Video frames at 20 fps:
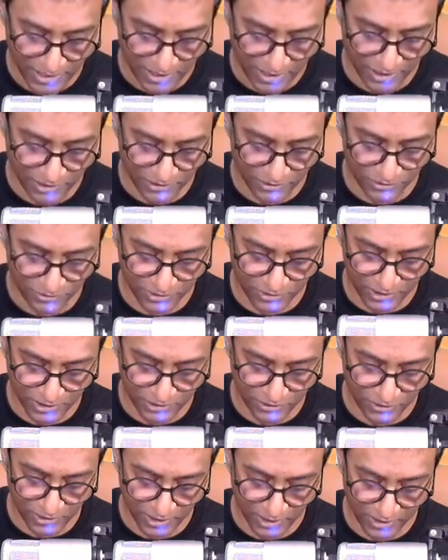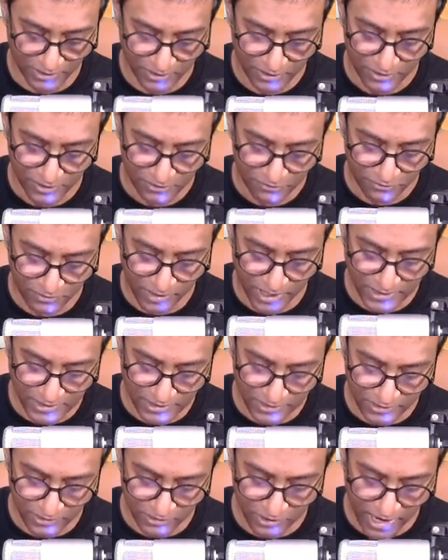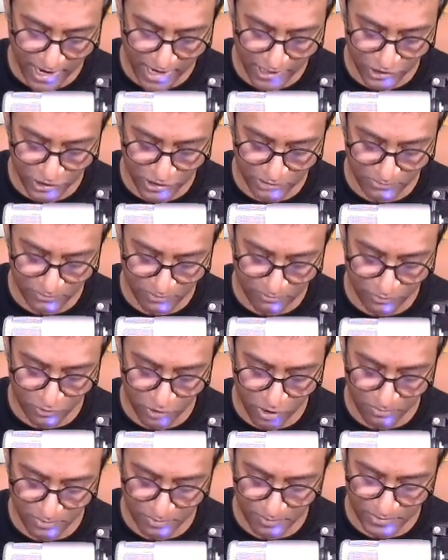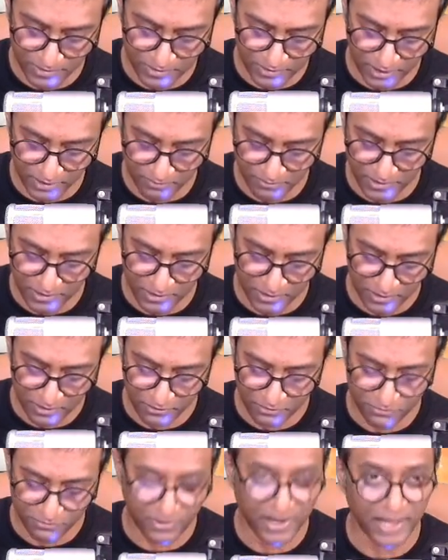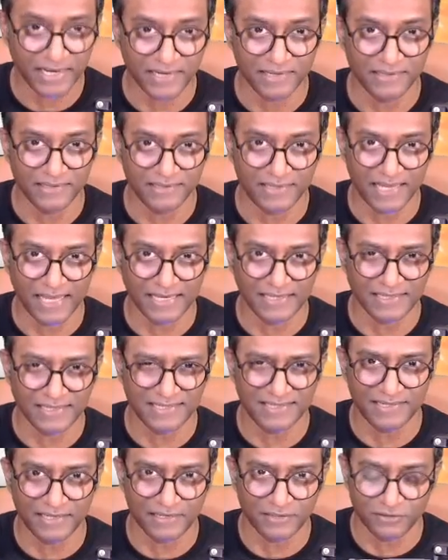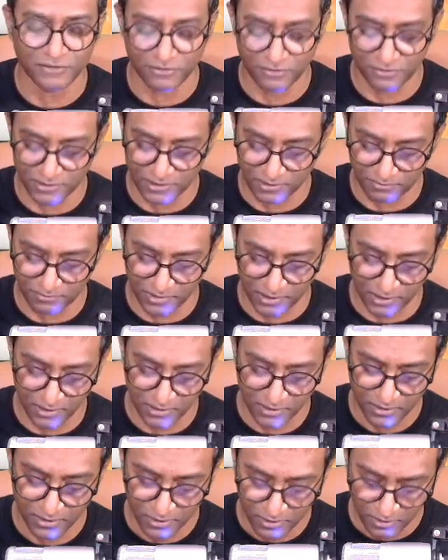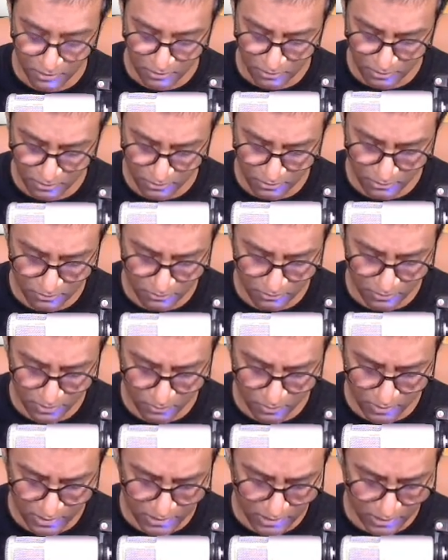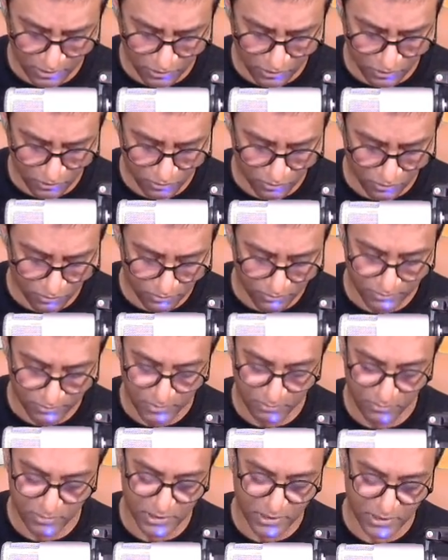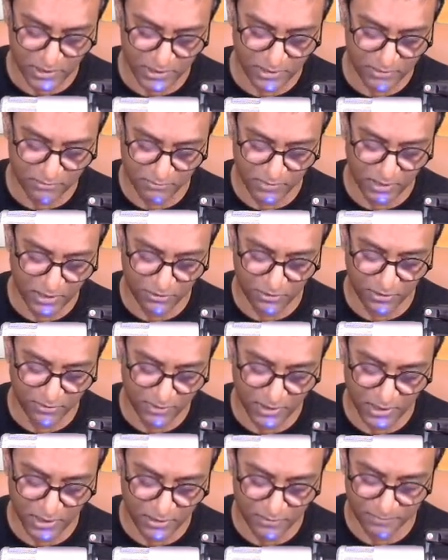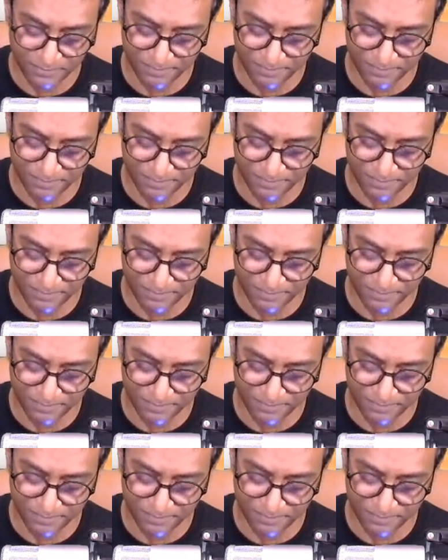It's really like writing the actionable problem statement right dead center or something. Oh, you know what did I do? Let me just get rid of that.